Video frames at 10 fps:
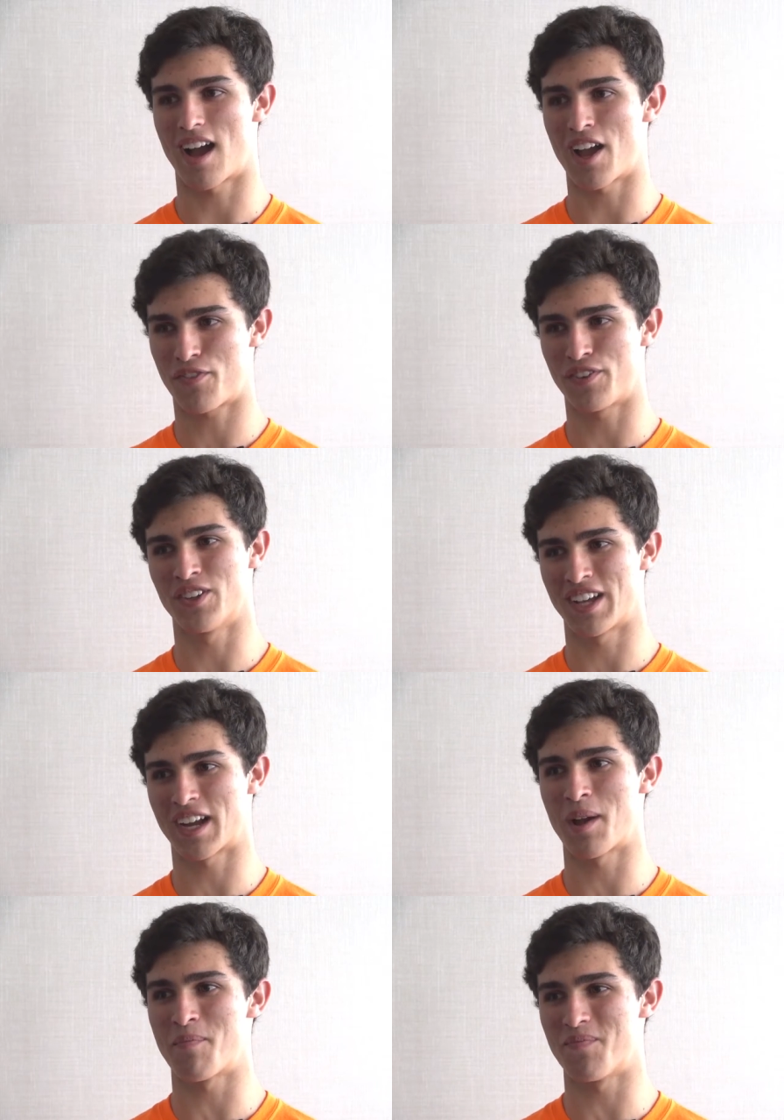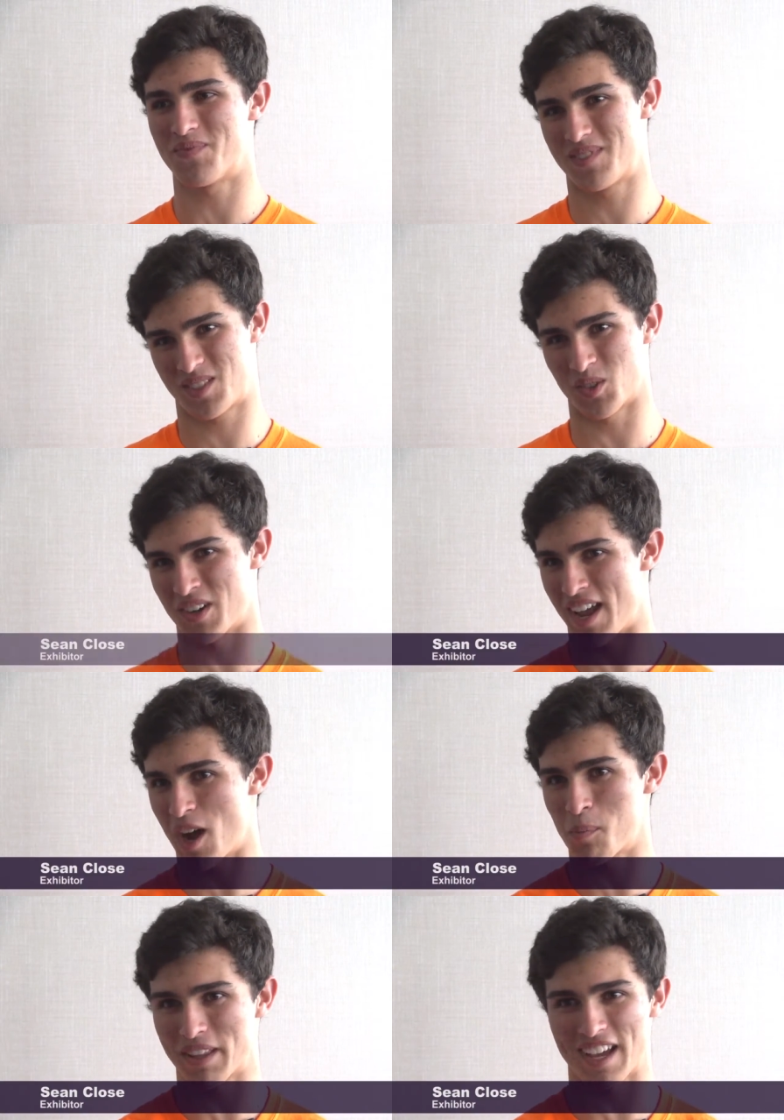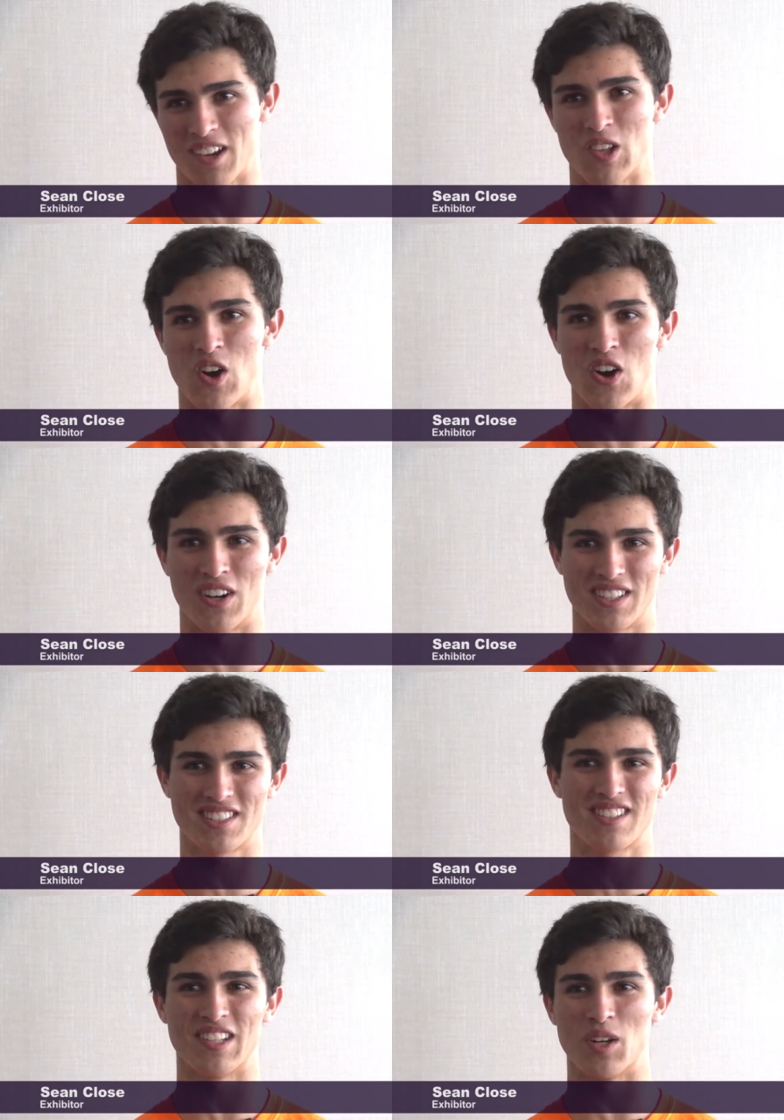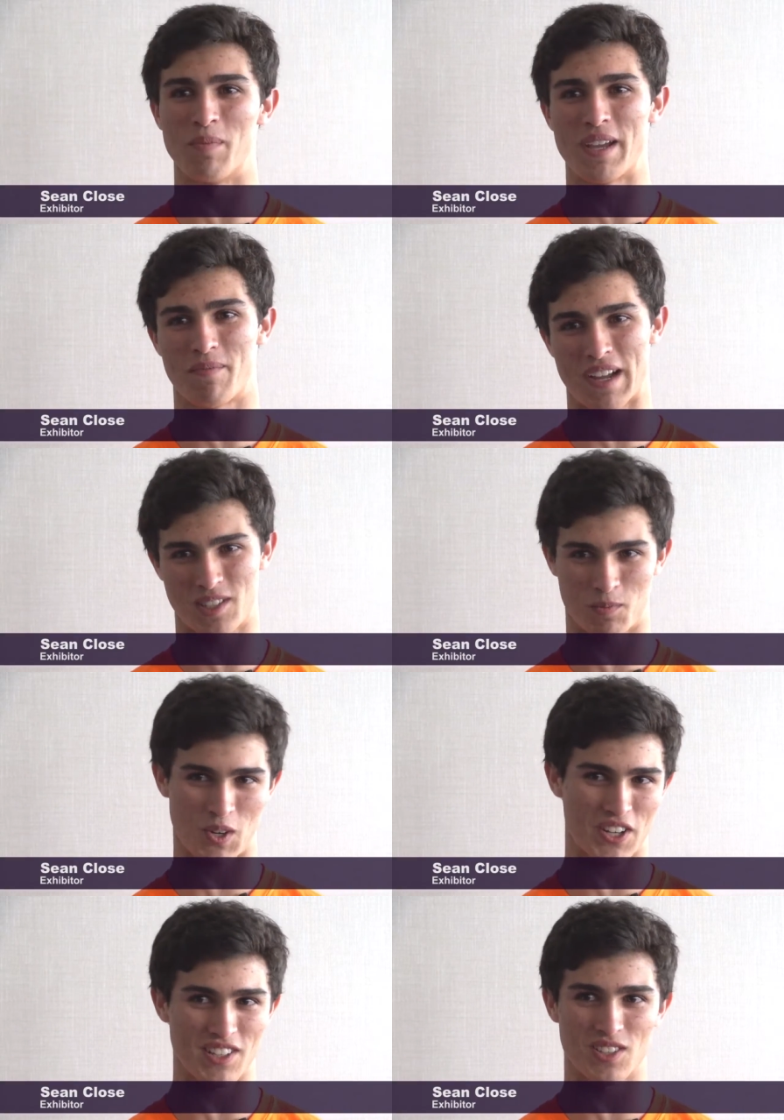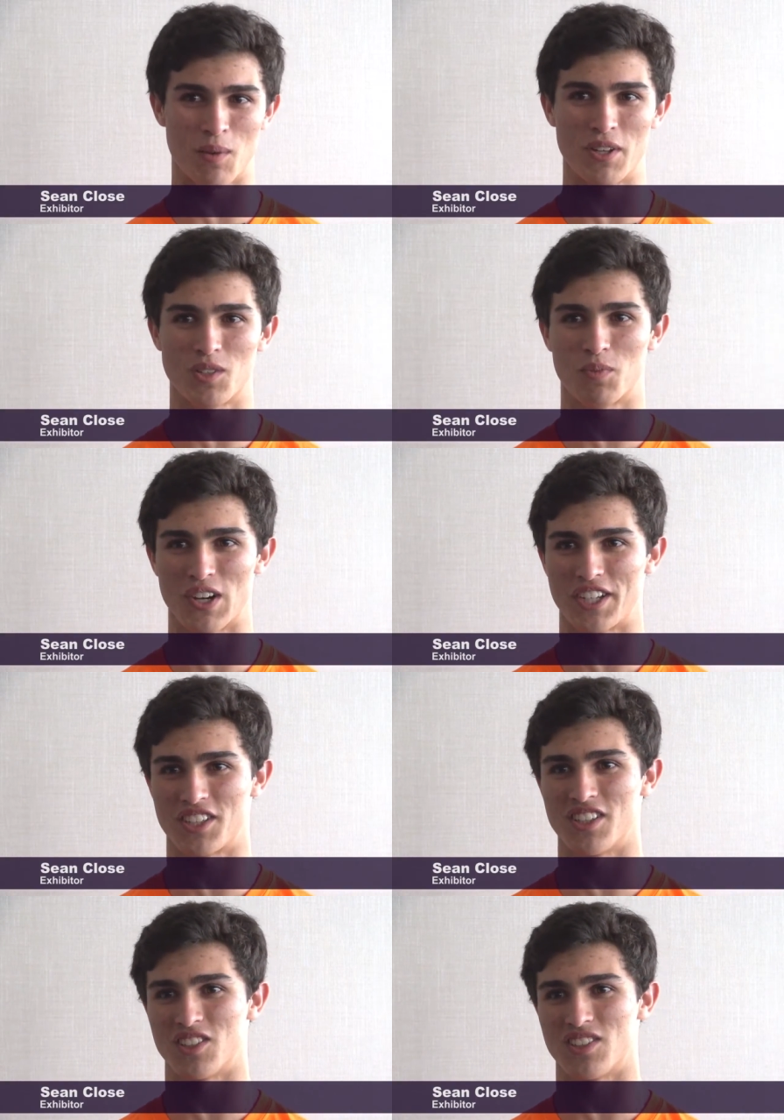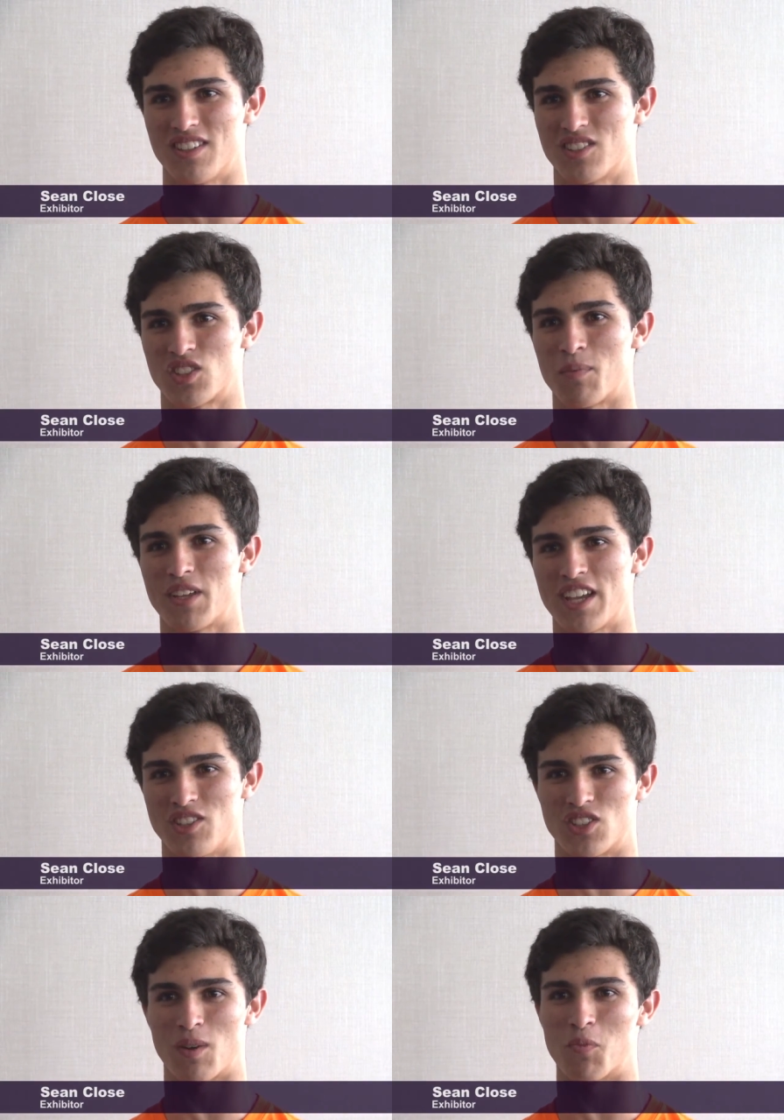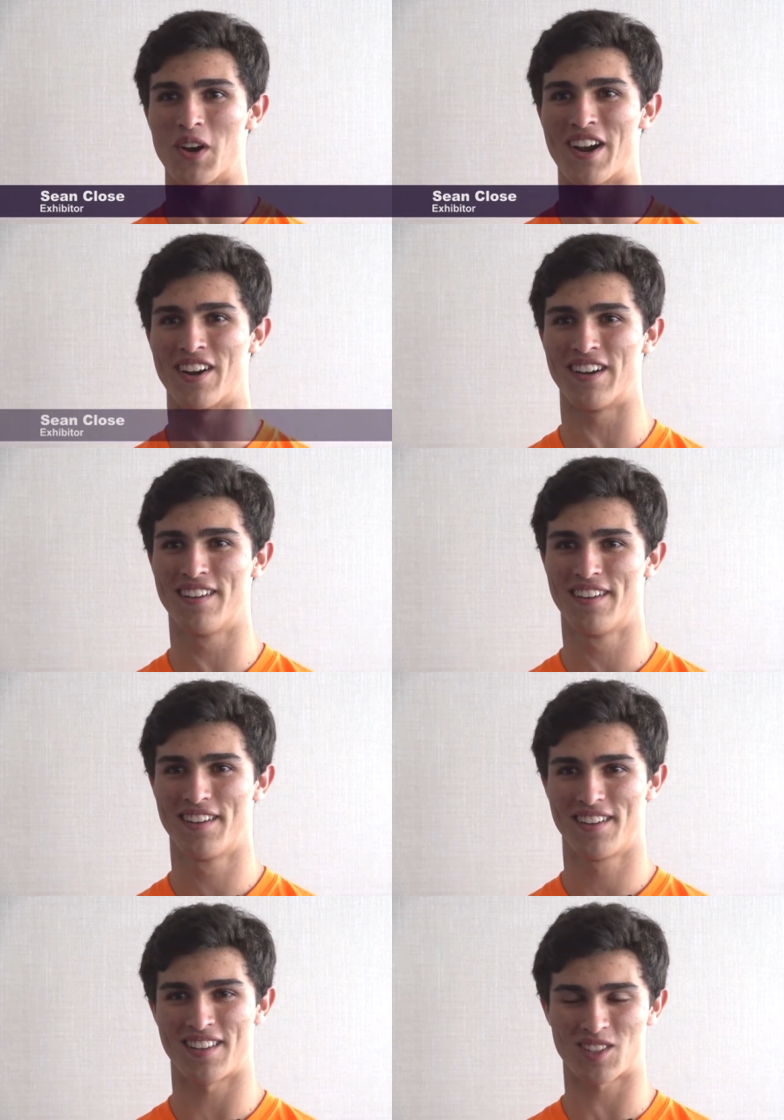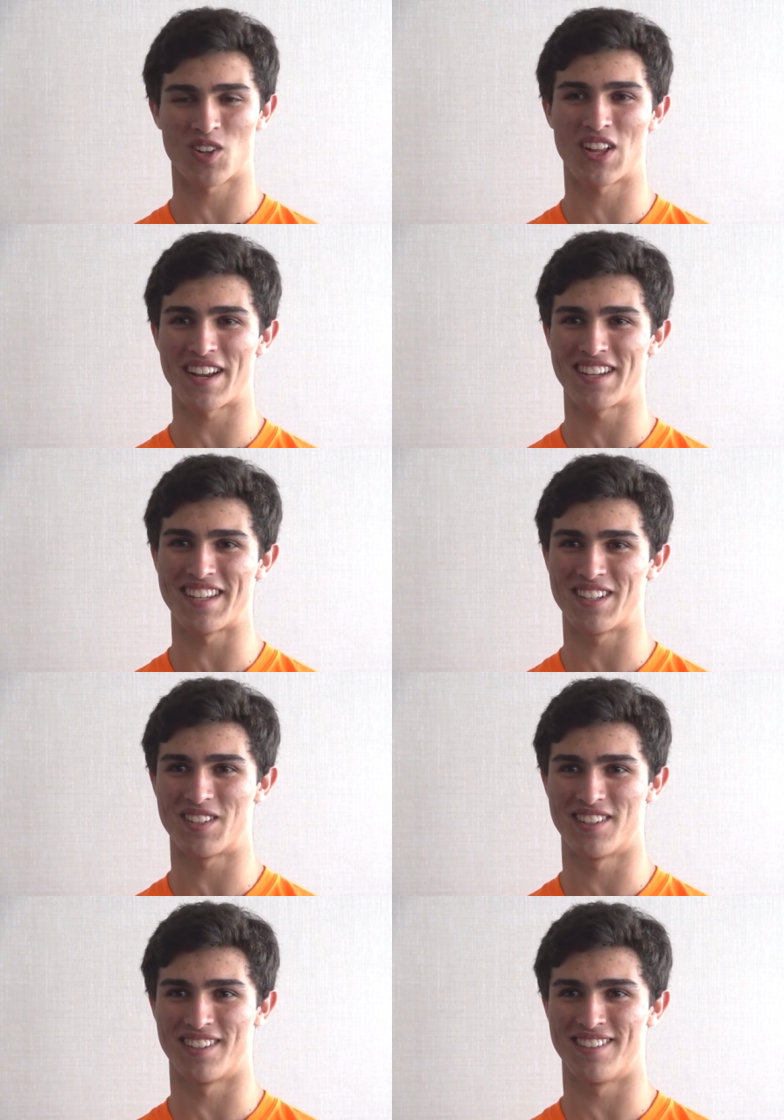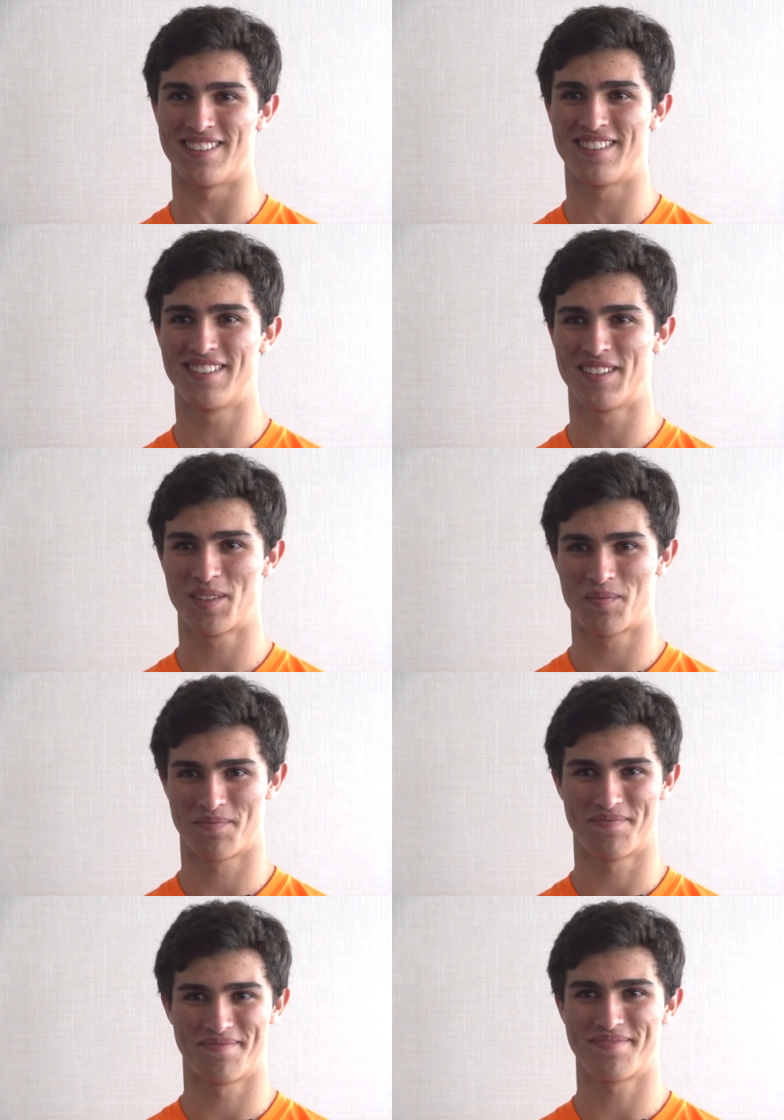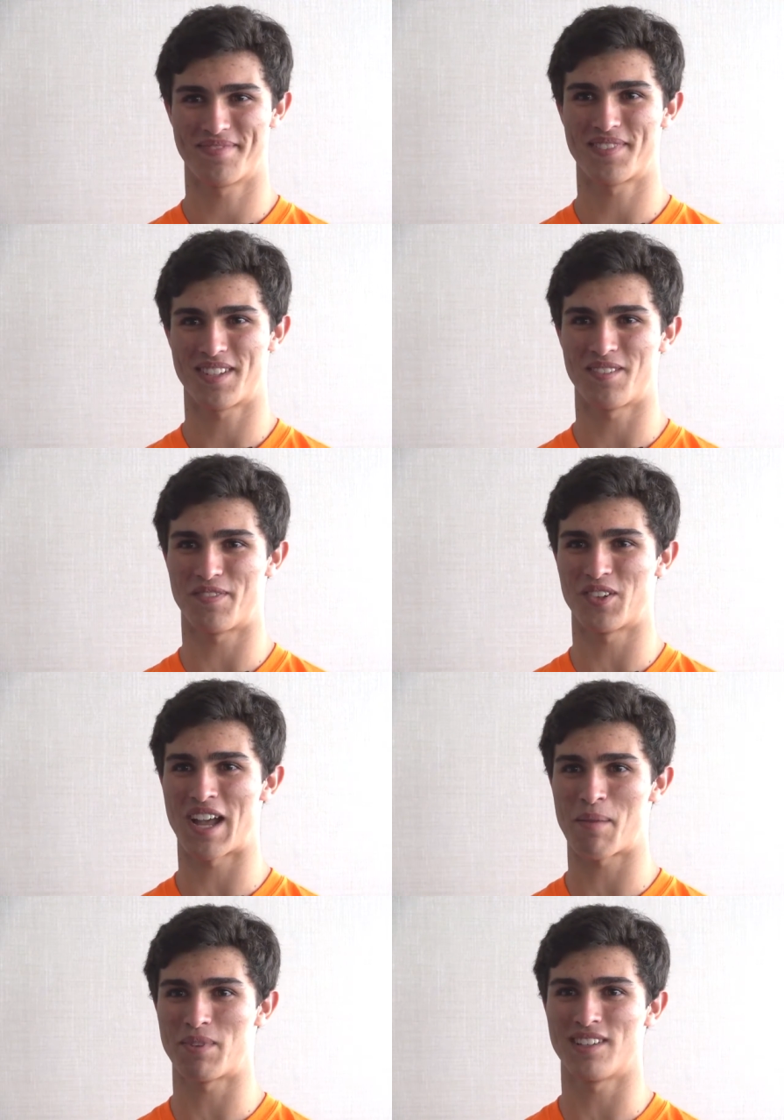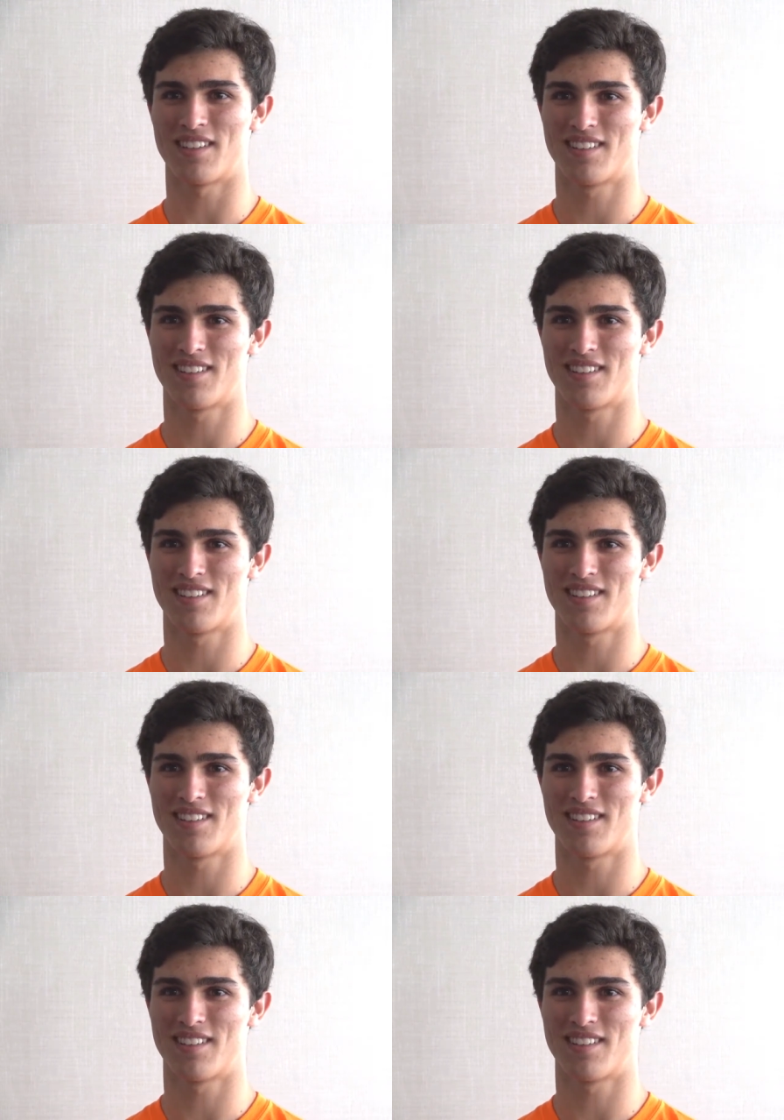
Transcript: I feel like I'm sort of helping that along just a little bit by sparking some inspiration in some kid somewhere. And that's all I need to, to feel happy.